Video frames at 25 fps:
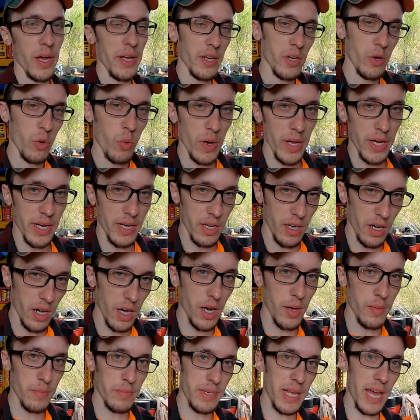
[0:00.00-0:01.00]
a quick
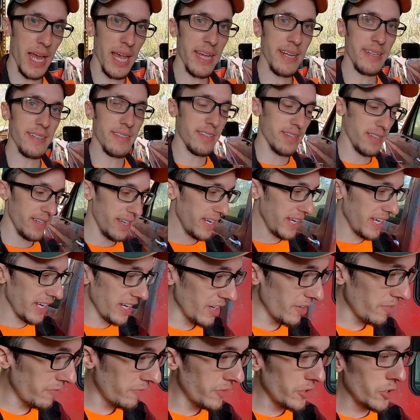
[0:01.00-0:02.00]
update,
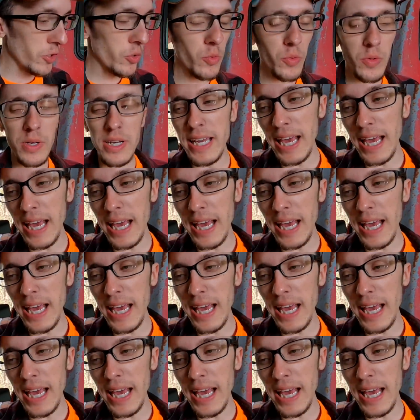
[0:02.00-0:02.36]
if you